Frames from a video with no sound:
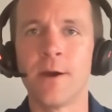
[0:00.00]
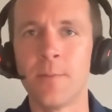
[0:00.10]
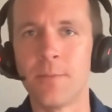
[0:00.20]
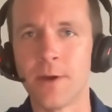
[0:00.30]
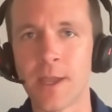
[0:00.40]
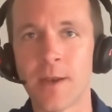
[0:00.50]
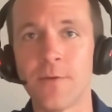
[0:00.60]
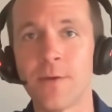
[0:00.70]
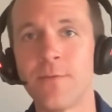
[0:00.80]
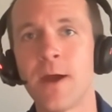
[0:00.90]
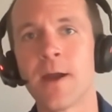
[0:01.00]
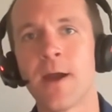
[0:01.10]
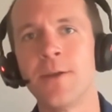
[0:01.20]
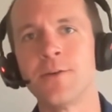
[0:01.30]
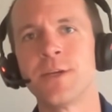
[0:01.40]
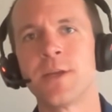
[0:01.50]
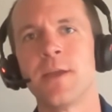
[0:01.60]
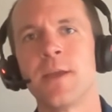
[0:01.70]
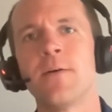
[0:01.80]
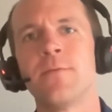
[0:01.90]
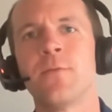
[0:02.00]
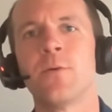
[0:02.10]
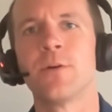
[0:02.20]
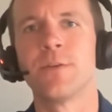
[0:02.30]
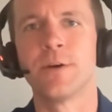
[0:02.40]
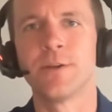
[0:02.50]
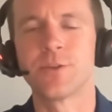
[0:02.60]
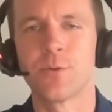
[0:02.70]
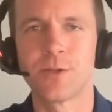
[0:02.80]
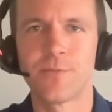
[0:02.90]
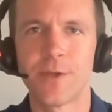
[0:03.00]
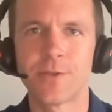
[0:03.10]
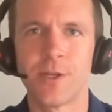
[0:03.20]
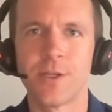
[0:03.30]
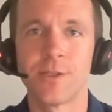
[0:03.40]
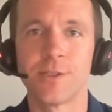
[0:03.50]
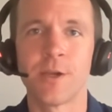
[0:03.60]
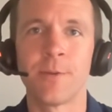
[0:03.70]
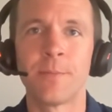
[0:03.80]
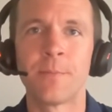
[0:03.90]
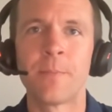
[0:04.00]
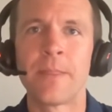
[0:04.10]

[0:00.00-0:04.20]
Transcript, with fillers: Um, again, if you have not gotten your ticket yet for the Storage Investor Nation Summit,